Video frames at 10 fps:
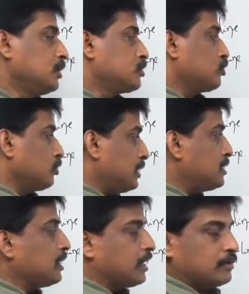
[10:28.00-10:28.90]
So
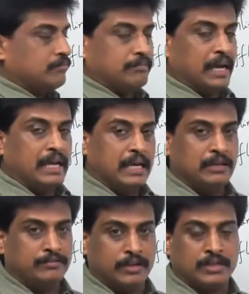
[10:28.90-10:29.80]
these are
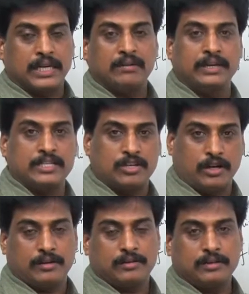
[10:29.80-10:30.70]
mainly working based
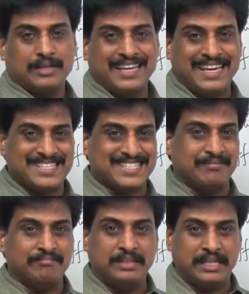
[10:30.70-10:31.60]
on
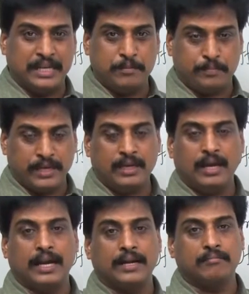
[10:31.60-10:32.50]
SMTP
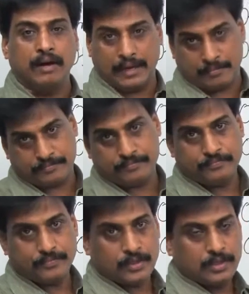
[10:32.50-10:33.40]
and MIME,
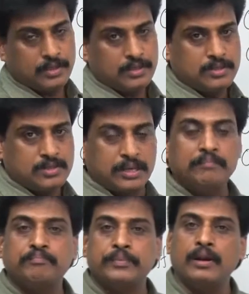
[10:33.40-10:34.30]

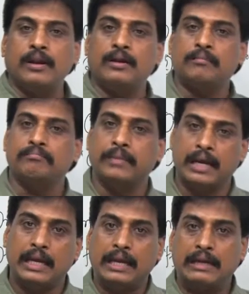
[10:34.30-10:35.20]
Simple
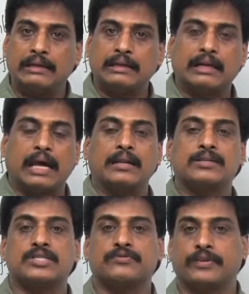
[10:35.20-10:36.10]
Mail
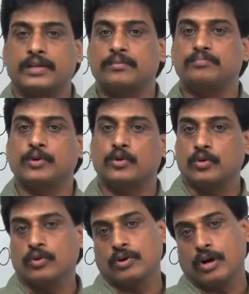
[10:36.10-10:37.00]
Transfer
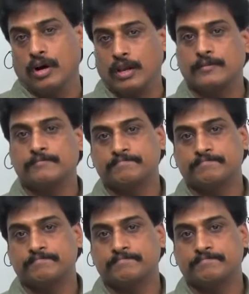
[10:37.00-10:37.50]
Protocol.